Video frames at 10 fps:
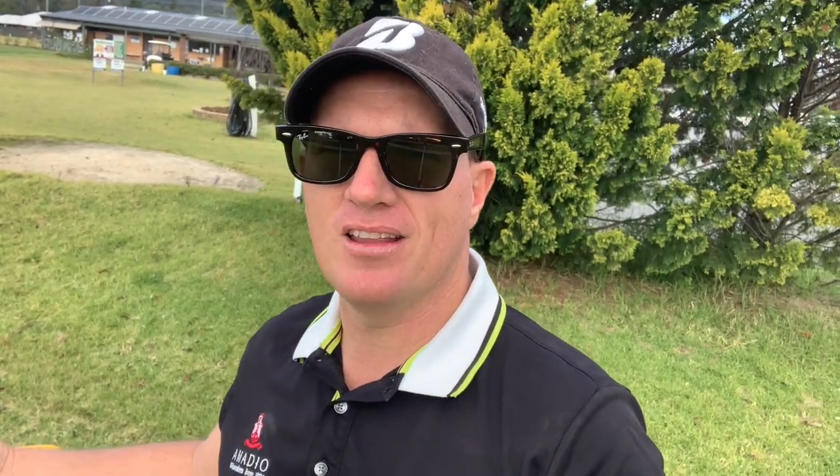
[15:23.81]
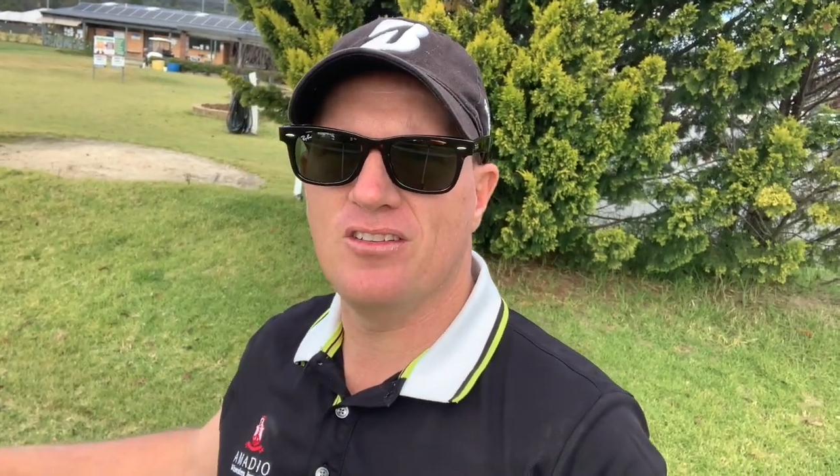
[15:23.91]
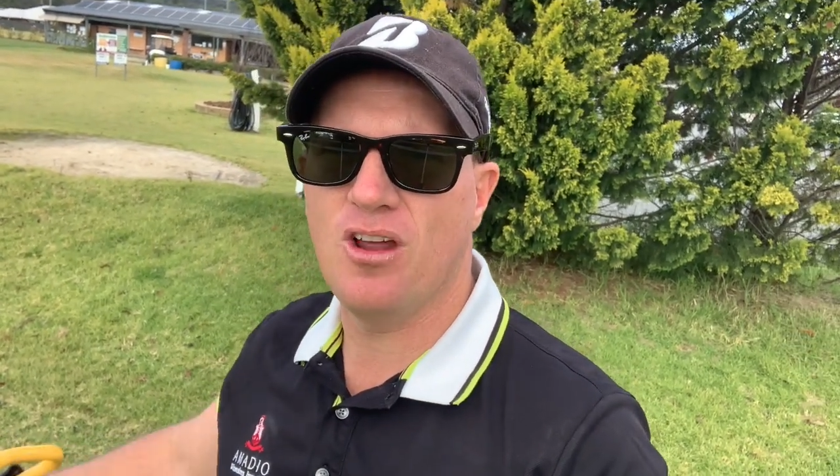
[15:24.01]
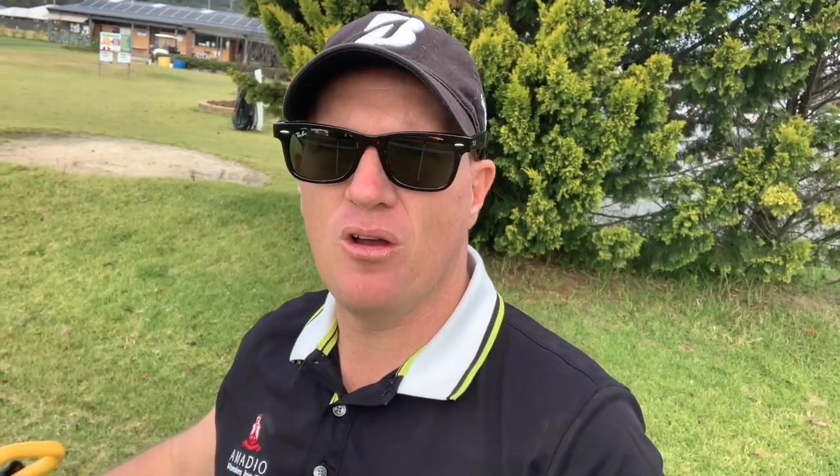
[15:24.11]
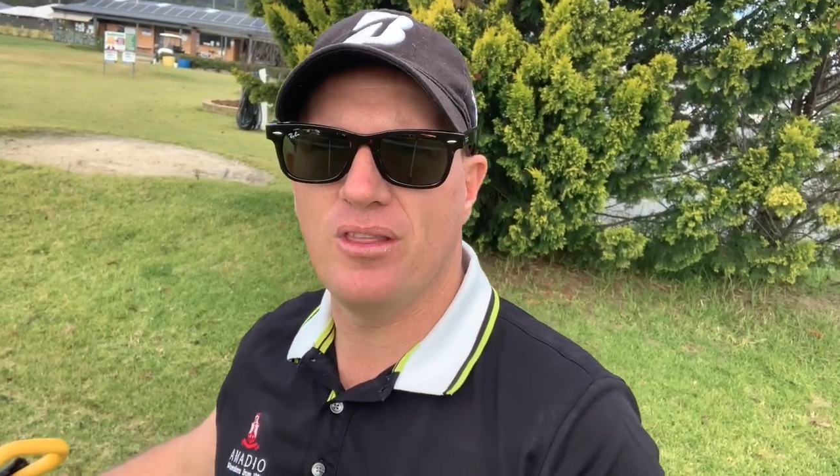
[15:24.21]
to
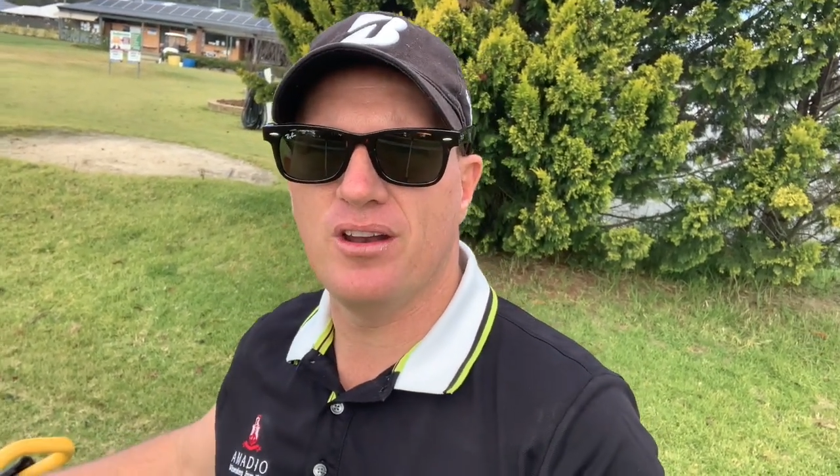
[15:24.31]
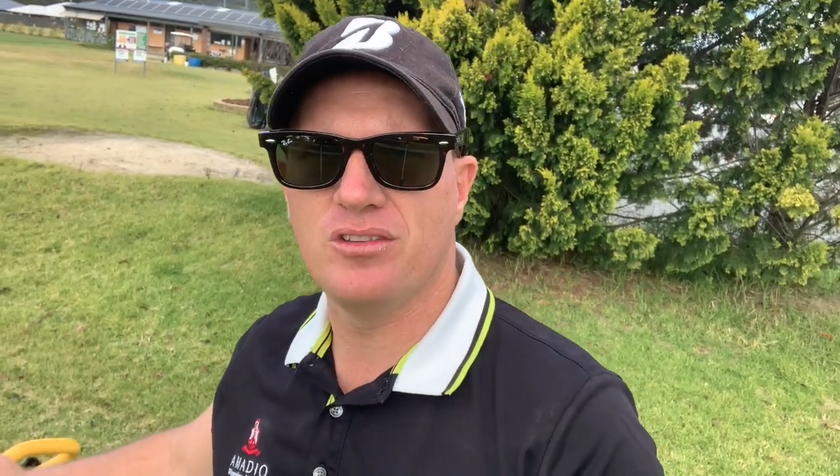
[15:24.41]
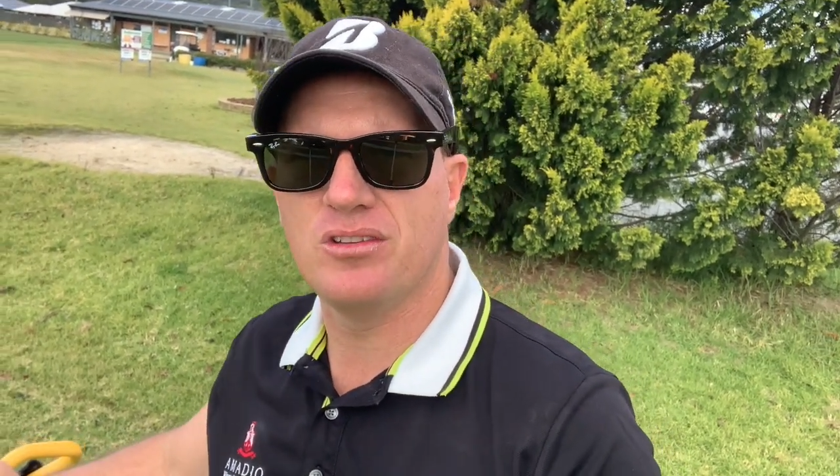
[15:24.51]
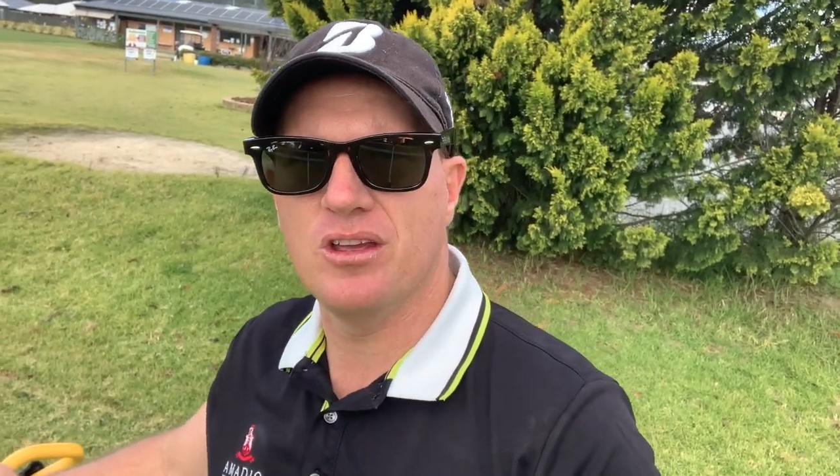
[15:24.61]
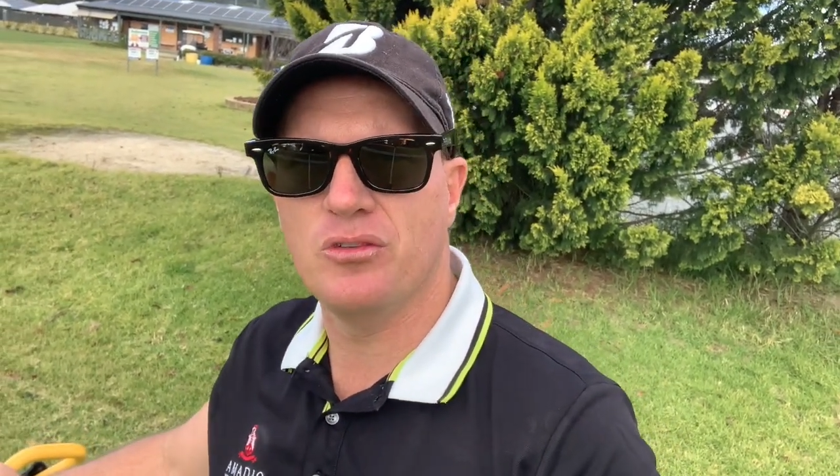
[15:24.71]
know that
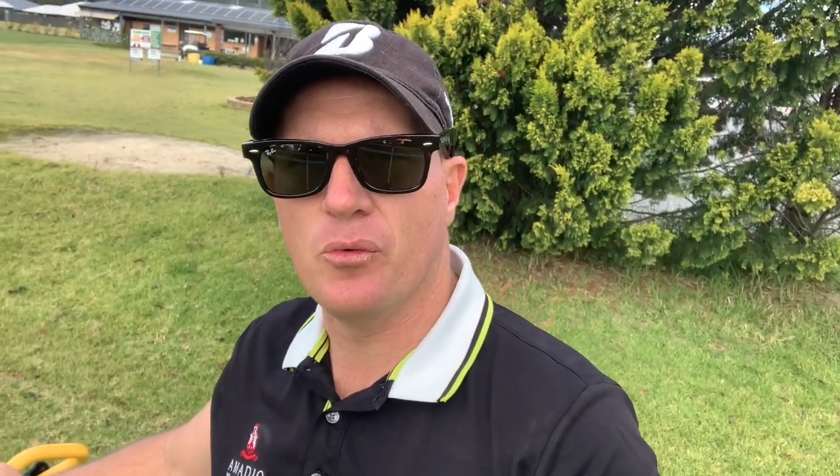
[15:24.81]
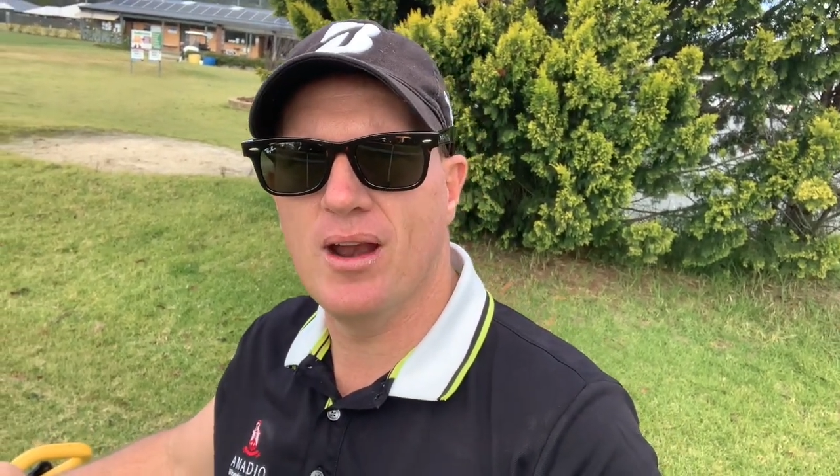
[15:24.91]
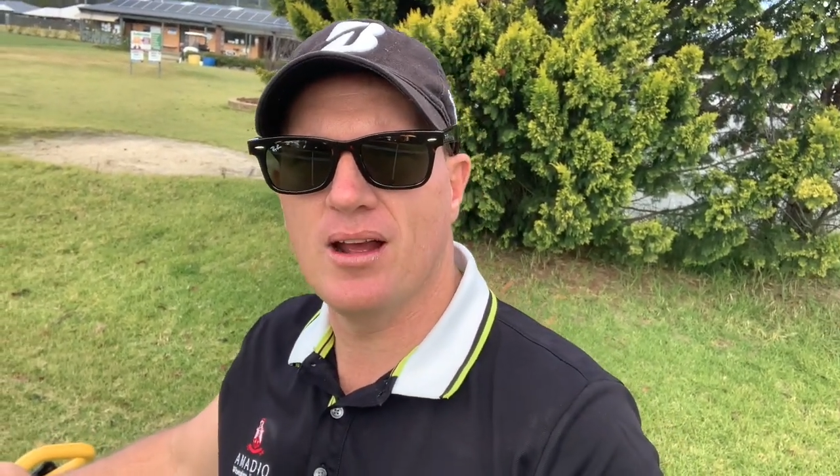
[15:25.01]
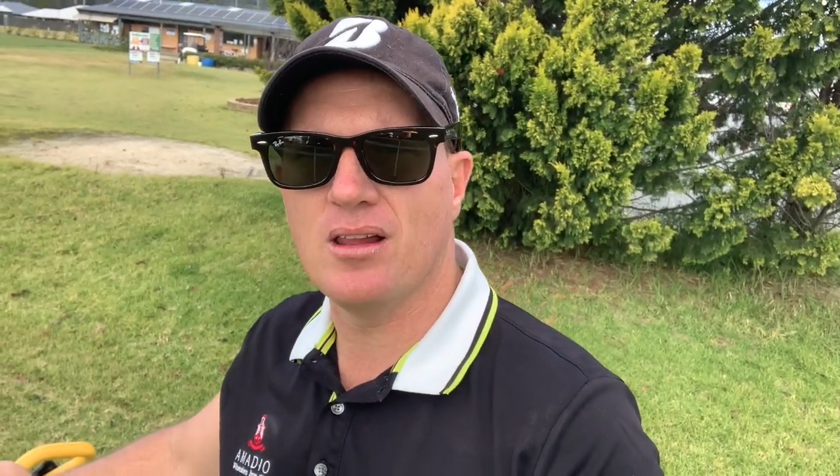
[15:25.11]
it's real,